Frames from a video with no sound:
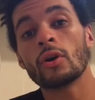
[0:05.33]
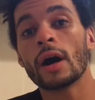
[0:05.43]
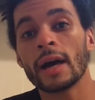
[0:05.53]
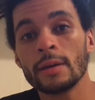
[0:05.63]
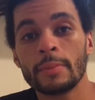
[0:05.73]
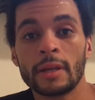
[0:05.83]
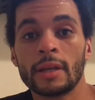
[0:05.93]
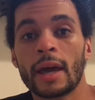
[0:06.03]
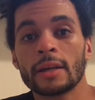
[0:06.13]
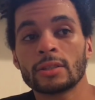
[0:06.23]
all hype and
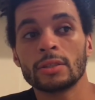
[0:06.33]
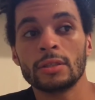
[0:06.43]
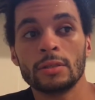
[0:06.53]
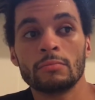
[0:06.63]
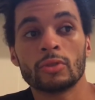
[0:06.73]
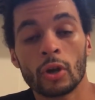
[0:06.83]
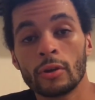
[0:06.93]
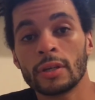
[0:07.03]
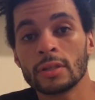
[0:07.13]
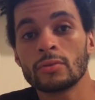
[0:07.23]
it actually
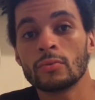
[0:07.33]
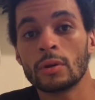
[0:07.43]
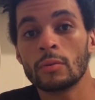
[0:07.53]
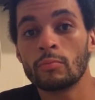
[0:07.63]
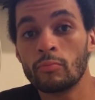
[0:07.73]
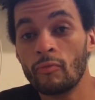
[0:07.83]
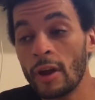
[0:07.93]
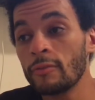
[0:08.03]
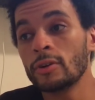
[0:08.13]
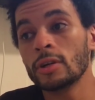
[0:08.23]
turned into a
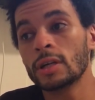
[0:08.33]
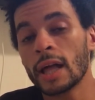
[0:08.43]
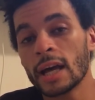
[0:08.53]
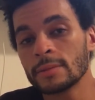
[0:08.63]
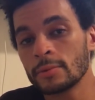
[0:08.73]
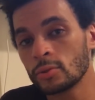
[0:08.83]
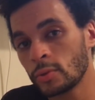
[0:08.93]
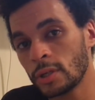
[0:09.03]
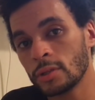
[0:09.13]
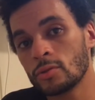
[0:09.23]
very good clash
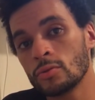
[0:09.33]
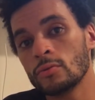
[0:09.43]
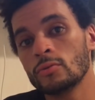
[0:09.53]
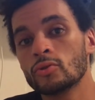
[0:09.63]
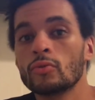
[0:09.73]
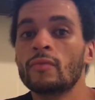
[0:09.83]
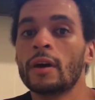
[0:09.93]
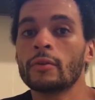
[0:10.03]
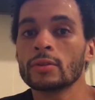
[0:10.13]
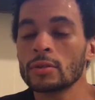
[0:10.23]
between two true
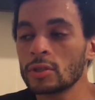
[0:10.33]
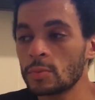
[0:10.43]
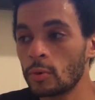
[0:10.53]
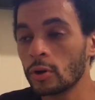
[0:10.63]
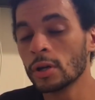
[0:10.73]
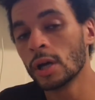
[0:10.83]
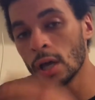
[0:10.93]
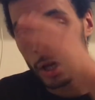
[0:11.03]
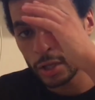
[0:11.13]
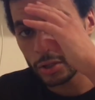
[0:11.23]
veterans of the sport.
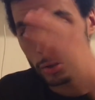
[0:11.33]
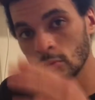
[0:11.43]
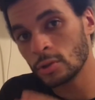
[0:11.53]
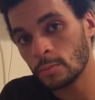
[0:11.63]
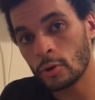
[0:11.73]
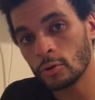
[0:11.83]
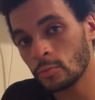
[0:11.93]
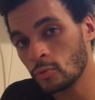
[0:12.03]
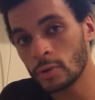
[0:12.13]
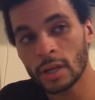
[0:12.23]
Salute to both
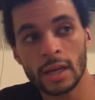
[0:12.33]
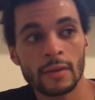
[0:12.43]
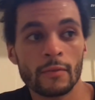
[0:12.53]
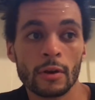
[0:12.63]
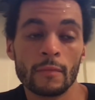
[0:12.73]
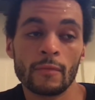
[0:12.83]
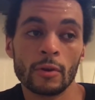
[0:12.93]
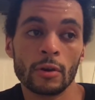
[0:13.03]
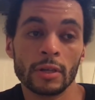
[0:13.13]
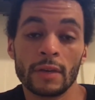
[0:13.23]
Mook and Aye Verb
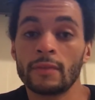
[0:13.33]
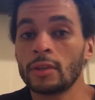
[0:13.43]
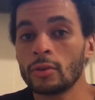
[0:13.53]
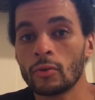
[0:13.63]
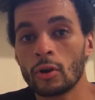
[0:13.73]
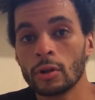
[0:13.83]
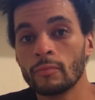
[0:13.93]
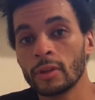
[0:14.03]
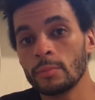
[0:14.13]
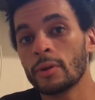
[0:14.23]
for giving it their all
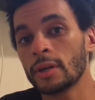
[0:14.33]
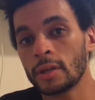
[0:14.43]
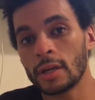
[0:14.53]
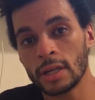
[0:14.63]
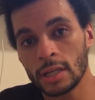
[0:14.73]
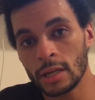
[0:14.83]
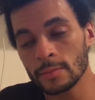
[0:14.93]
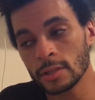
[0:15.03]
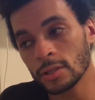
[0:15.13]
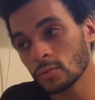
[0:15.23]
and really bringing their A
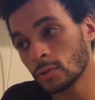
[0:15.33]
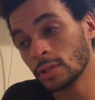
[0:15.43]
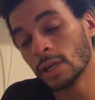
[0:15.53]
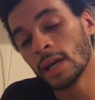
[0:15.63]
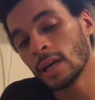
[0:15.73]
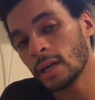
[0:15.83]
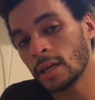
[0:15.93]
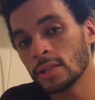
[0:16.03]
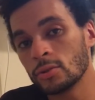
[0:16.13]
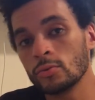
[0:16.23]
game to this one.
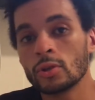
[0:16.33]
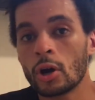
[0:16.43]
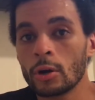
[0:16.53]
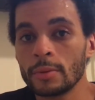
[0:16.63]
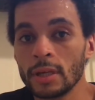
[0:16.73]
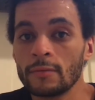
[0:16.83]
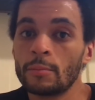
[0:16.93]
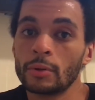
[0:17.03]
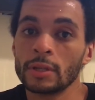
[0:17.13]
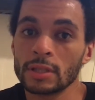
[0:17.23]
And salute to R.B.E
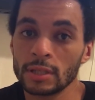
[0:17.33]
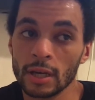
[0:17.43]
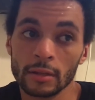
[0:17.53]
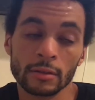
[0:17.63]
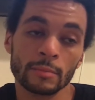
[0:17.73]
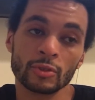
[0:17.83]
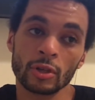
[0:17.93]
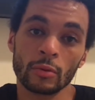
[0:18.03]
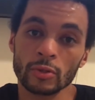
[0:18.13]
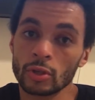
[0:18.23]
for putting this together. I'm
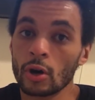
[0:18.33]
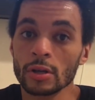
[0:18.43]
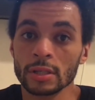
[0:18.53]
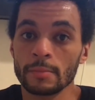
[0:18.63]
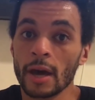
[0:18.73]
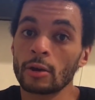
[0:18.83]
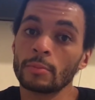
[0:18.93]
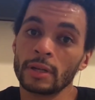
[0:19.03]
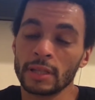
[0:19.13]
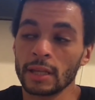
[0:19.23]
sure it was a costly battle,
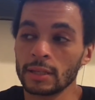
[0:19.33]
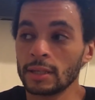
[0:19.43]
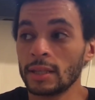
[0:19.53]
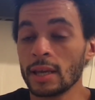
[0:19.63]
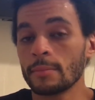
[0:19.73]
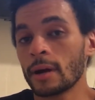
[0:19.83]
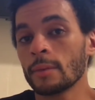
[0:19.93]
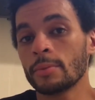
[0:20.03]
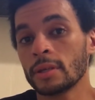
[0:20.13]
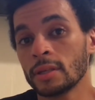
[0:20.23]
but at the end of the day, in my
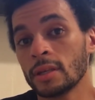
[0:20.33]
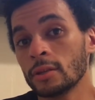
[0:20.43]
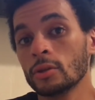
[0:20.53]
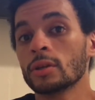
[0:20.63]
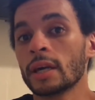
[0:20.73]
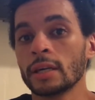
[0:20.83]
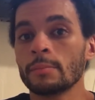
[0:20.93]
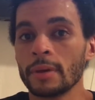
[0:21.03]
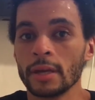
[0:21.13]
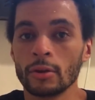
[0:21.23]
opinion, it looked like
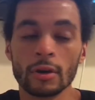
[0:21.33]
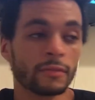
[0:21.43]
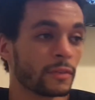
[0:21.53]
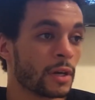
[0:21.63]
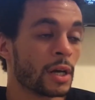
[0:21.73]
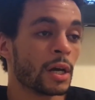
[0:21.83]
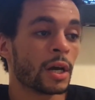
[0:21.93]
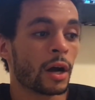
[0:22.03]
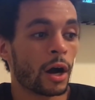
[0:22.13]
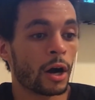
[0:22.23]
it paid off.
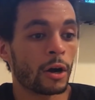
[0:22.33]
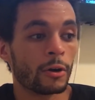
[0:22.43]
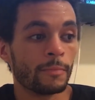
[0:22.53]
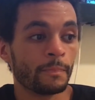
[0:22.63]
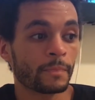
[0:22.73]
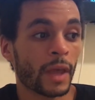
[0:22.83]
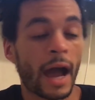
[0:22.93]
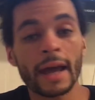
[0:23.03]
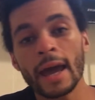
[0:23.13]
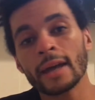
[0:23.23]
I
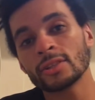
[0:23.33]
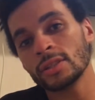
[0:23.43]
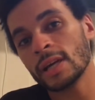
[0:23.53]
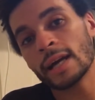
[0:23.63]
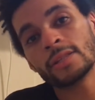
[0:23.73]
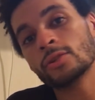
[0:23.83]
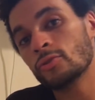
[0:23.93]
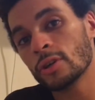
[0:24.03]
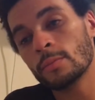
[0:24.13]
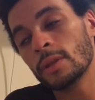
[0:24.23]
actually got to the
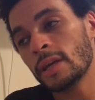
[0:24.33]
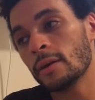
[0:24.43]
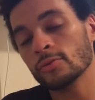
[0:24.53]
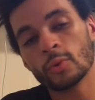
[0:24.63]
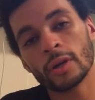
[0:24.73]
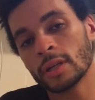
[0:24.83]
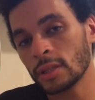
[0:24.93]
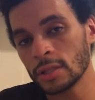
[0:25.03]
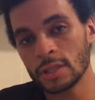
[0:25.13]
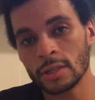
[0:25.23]
crib late. I was working
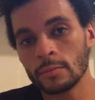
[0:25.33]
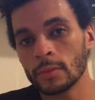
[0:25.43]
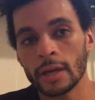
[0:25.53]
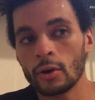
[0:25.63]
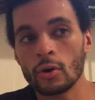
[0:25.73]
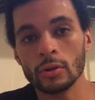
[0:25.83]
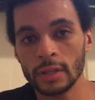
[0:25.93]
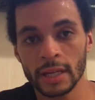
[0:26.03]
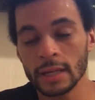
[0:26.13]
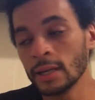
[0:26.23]
at the gym like all
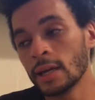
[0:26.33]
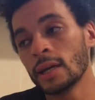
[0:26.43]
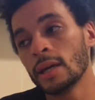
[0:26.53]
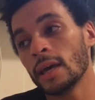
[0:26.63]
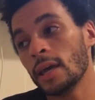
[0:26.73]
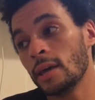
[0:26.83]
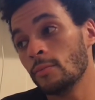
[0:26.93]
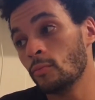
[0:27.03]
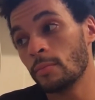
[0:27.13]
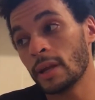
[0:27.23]
day,
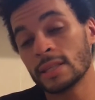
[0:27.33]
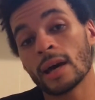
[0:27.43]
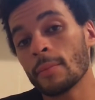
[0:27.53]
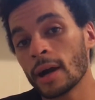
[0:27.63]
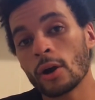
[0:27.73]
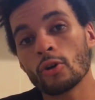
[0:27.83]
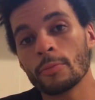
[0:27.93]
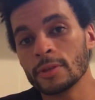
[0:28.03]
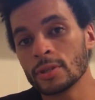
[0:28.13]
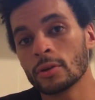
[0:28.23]
and by the time I got
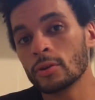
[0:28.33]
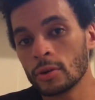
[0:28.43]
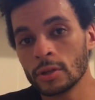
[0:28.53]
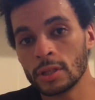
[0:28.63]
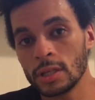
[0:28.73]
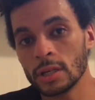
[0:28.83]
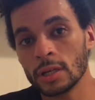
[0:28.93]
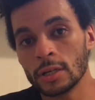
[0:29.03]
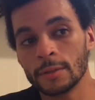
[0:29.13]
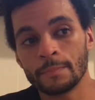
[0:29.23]
home and turned on
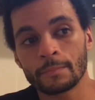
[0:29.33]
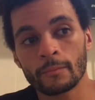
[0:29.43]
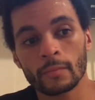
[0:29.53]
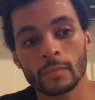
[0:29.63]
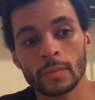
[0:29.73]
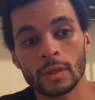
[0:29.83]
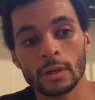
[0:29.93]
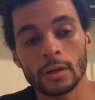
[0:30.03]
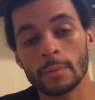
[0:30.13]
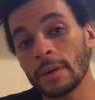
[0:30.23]

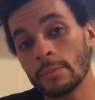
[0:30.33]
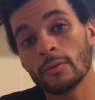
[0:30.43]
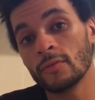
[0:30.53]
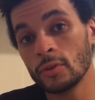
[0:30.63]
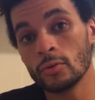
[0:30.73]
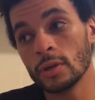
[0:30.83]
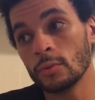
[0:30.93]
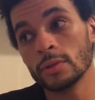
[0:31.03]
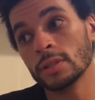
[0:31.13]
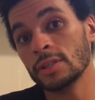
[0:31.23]
the pay-per-view,
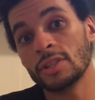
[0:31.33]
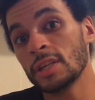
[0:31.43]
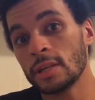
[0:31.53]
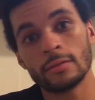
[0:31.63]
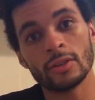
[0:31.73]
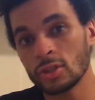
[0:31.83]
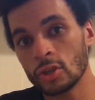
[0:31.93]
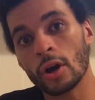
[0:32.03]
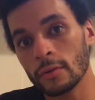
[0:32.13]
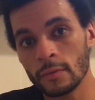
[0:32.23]
it was legit the
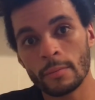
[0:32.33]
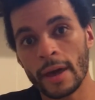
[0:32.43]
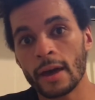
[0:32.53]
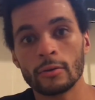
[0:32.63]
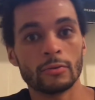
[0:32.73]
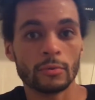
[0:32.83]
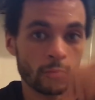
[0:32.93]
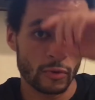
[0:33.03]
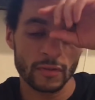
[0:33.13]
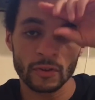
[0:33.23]
start of the battle,
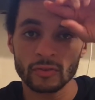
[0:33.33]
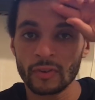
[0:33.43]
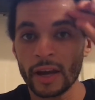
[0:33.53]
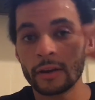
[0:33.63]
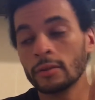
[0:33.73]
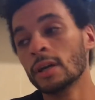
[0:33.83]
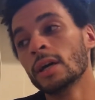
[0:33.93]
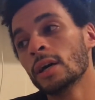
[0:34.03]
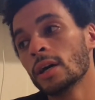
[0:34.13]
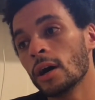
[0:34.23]
Mook's first round.
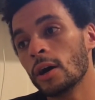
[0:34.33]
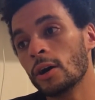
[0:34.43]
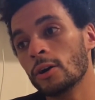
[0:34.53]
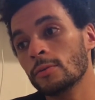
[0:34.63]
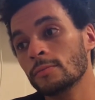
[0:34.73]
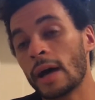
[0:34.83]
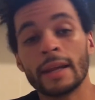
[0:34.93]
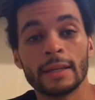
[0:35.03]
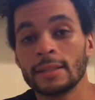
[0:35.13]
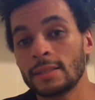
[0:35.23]
I
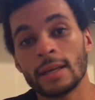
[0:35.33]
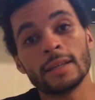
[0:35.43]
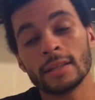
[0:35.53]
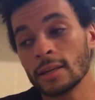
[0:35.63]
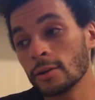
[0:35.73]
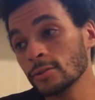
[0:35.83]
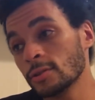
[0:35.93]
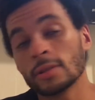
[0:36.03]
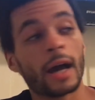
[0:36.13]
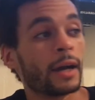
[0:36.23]
didn't get to see anything
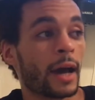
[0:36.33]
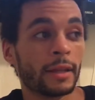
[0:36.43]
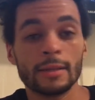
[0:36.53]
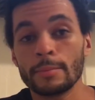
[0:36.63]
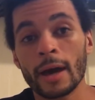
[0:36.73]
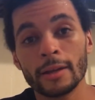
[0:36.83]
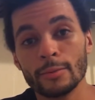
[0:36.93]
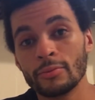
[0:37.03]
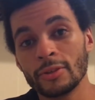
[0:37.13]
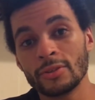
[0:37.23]
else. I got to dip out of
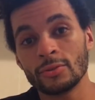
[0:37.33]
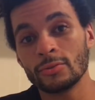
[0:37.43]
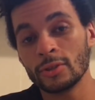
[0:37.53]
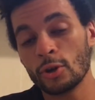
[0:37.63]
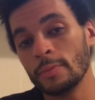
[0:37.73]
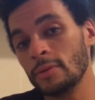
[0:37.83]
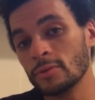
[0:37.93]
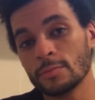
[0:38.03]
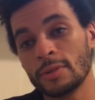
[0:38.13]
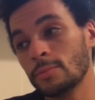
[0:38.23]
here pretty soon and go meet
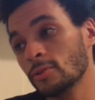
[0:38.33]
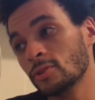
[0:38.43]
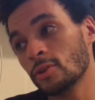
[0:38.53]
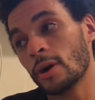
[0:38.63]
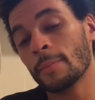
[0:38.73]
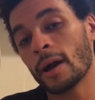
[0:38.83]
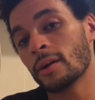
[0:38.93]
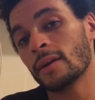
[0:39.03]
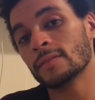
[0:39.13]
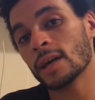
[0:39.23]
with some people, so I'm not
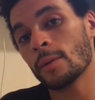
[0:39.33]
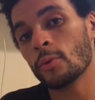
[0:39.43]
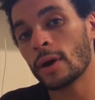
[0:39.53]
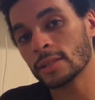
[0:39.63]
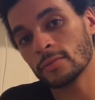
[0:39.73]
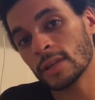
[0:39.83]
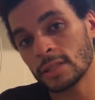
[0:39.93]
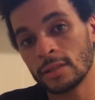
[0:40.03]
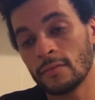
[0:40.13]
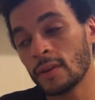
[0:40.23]
going to have time to watch the
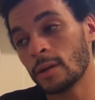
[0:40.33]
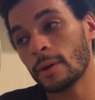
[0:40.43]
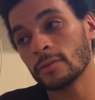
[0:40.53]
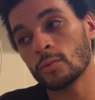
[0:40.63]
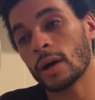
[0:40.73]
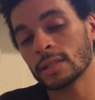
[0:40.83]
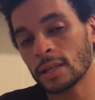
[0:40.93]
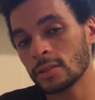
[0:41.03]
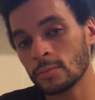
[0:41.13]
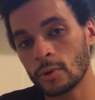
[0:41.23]
rest of the event. I'm going to have to watch
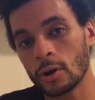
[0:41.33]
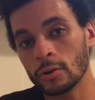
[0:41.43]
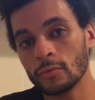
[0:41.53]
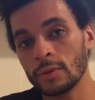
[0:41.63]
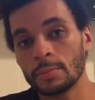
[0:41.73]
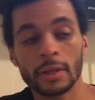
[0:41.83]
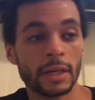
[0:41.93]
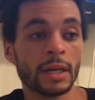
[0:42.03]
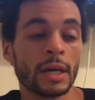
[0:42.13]
that tomorrow on the replay.